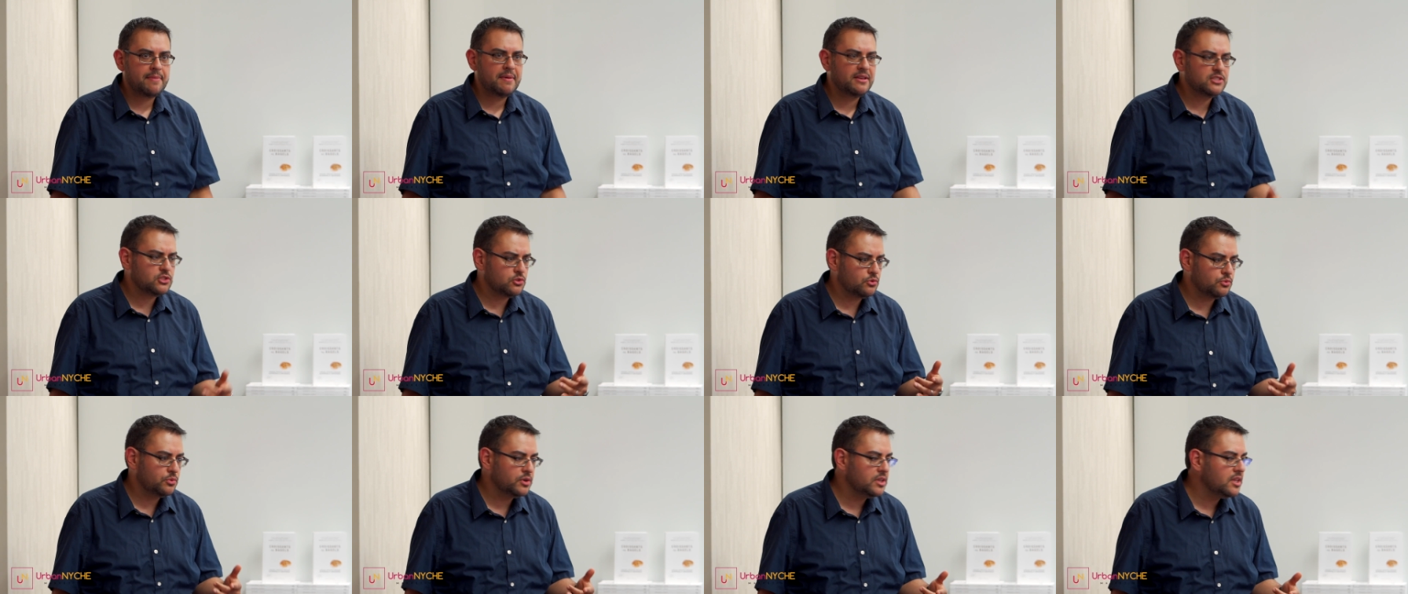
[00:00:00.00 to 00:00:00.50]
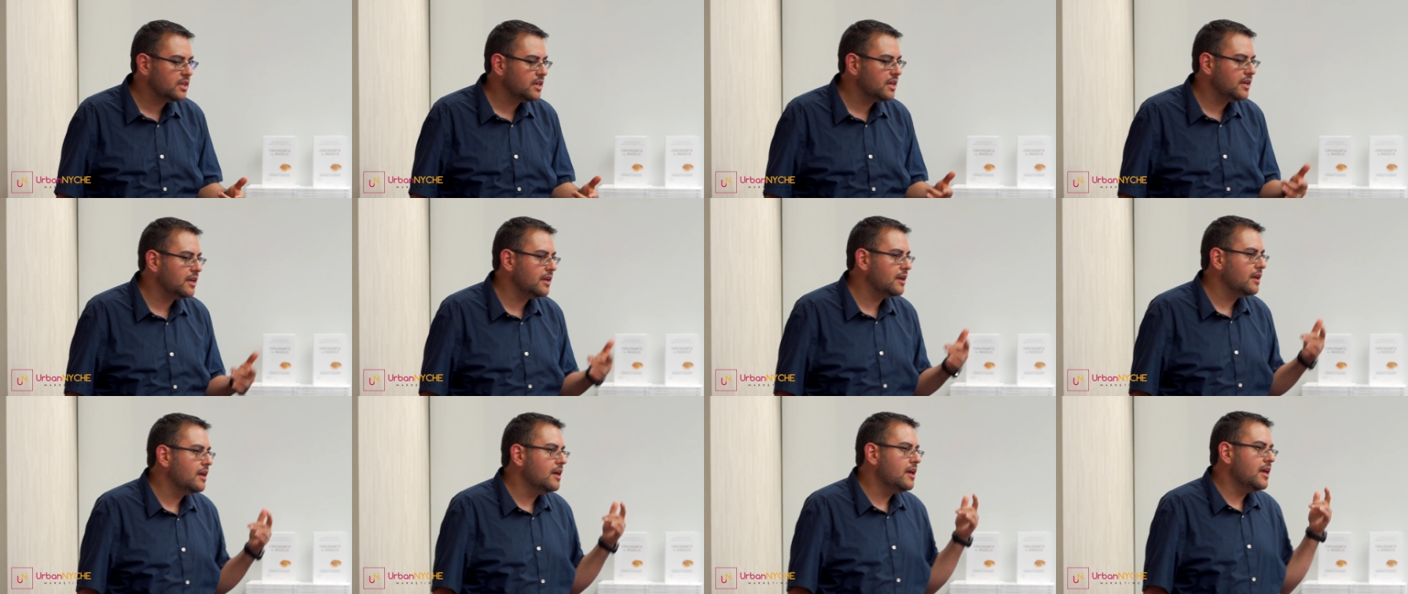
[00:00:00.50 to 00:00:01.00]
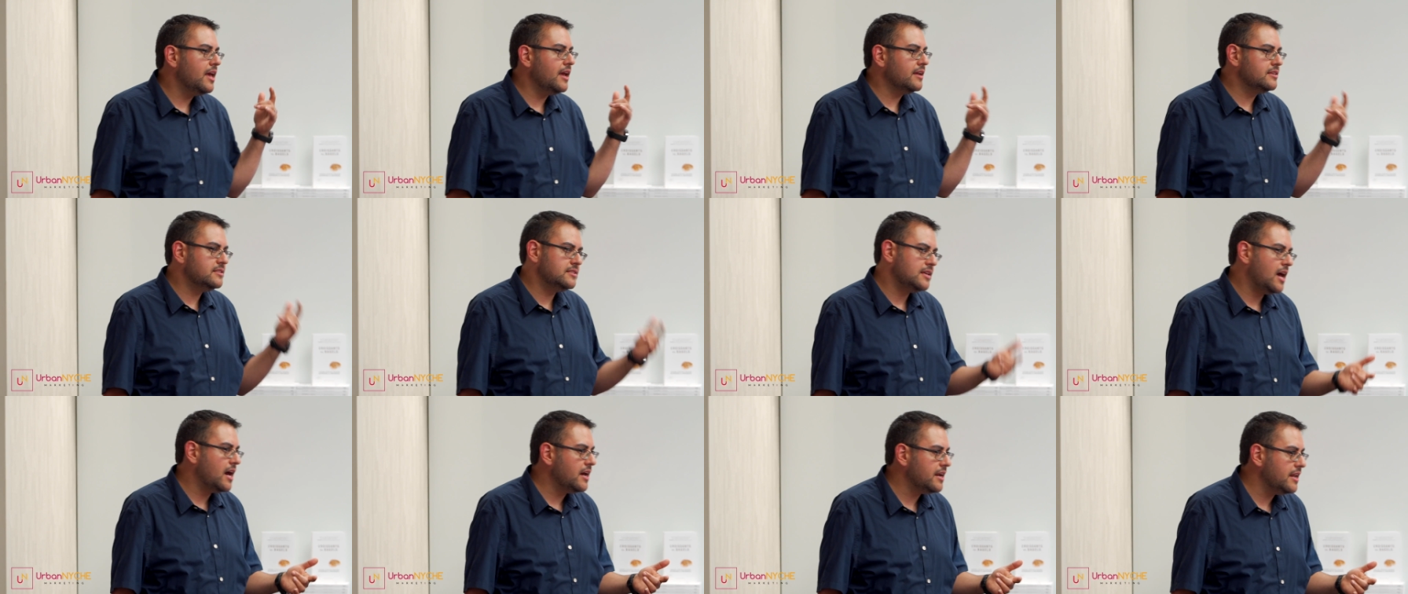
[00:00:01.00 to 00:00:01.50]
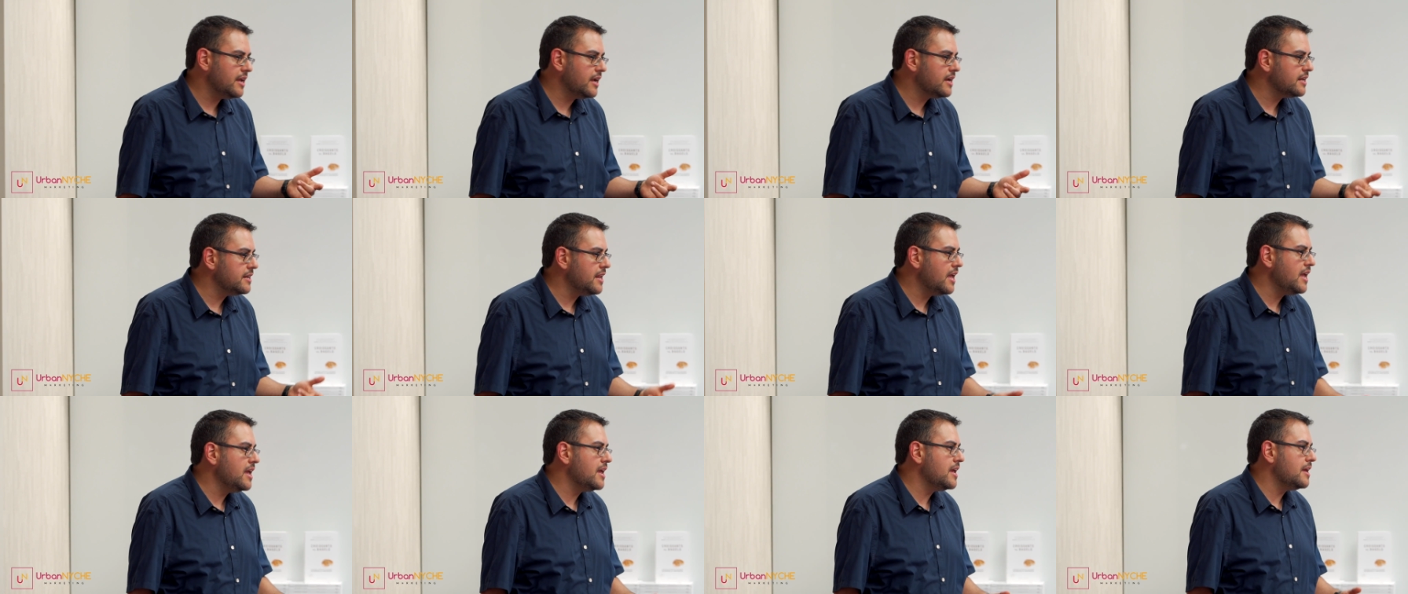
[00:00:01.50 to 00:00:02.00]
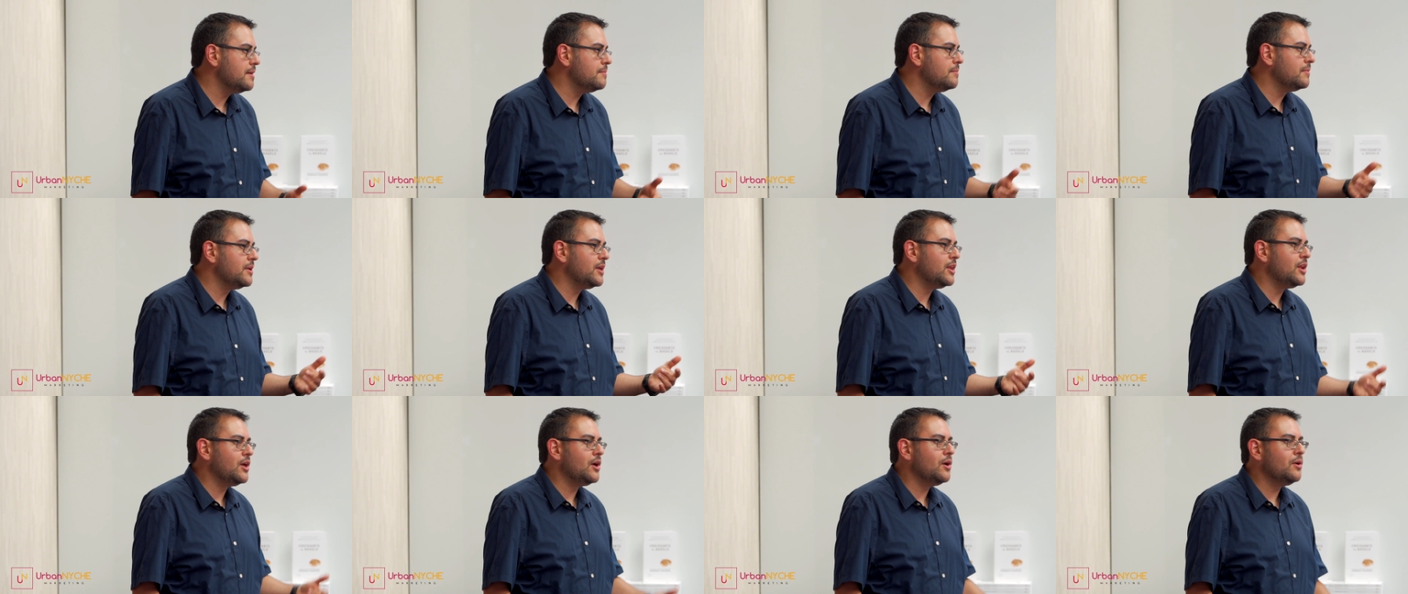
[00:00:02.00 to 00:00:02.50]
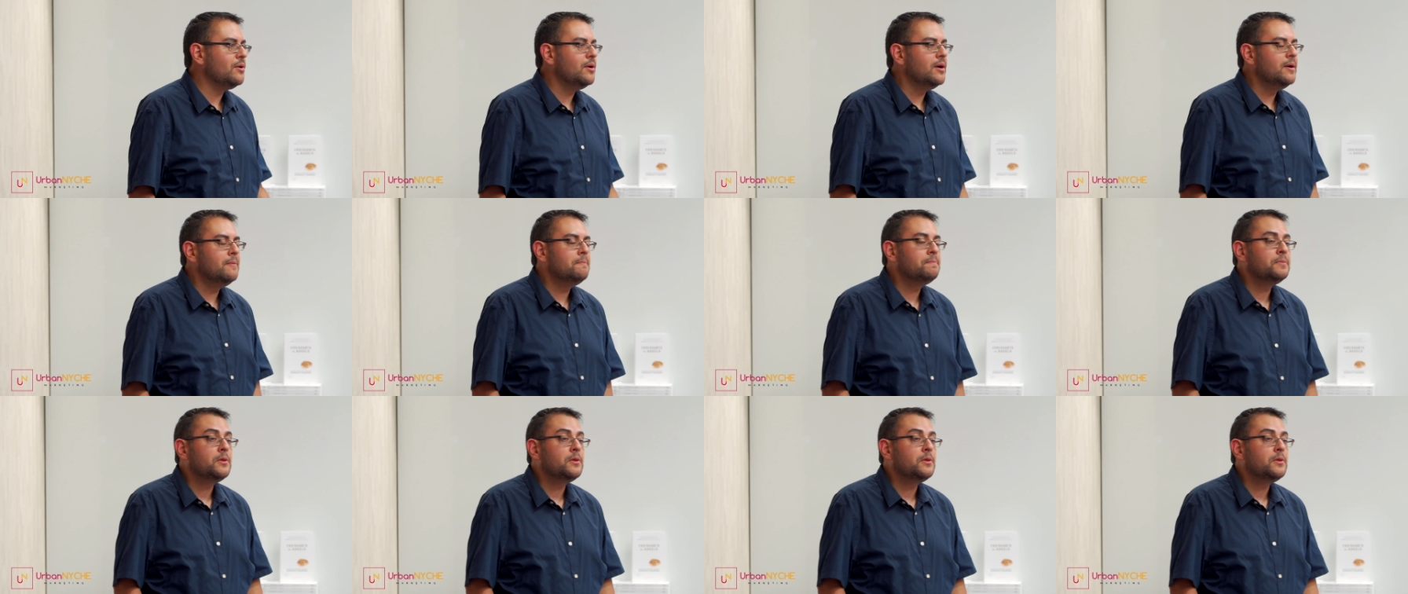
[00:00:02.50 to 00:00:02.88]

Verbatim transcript: That's a really exotic name, you know?